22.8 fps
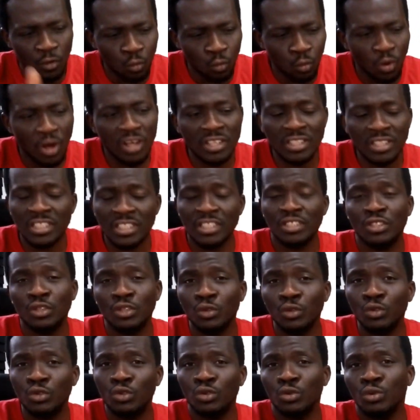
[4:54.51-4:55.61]
What did
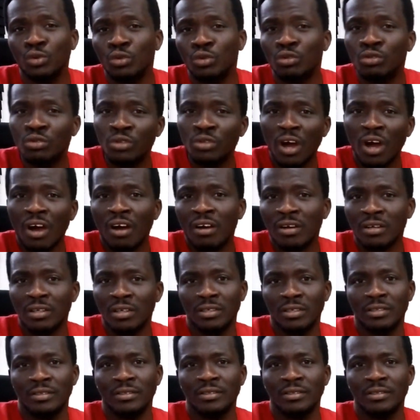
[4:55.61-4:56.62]
you do wrong?